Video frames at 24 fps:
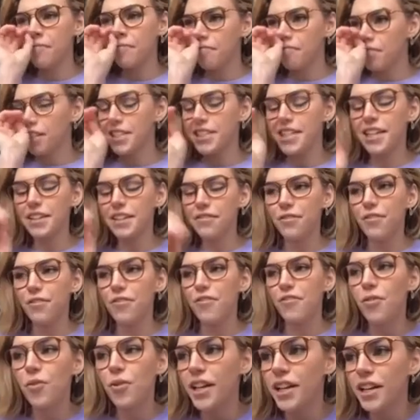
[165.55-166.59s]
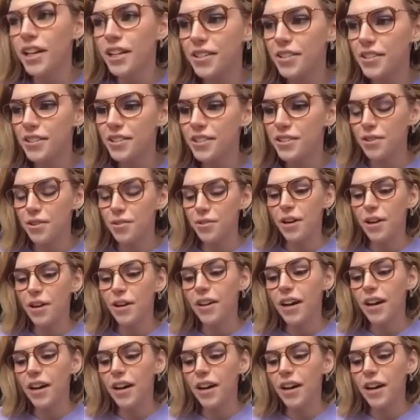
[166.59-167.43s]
We dated for 4 years throughout